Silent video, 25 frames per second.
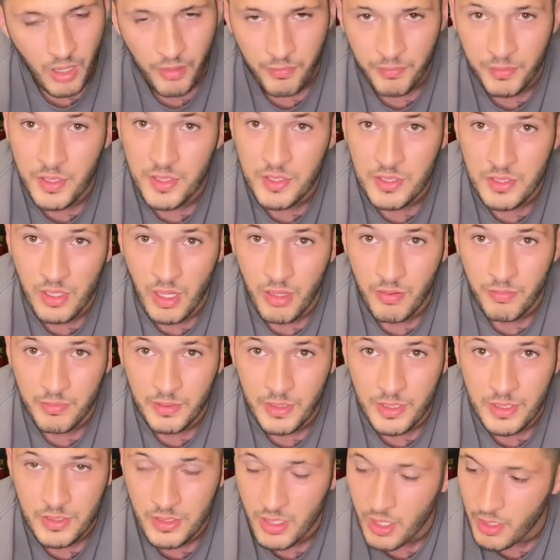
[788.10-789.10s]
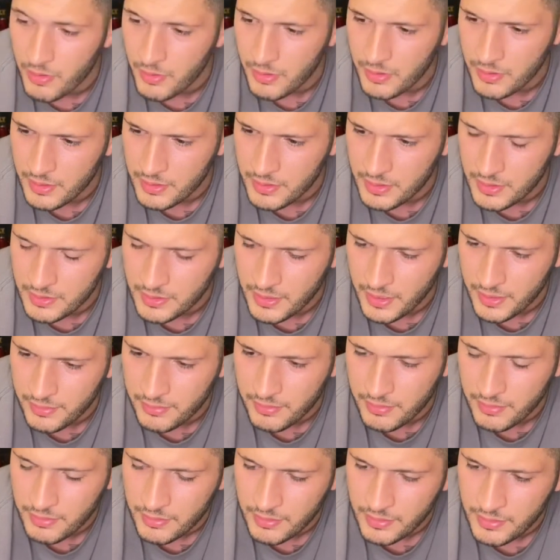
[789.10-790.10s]
inch is 0.5 inch at the end of the day,
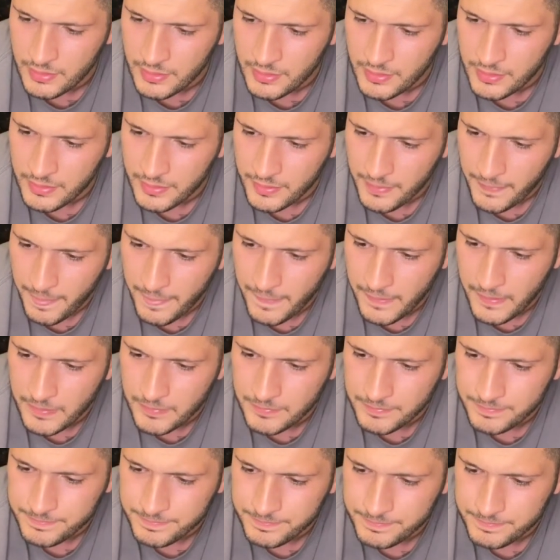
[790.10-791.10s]
isn't it?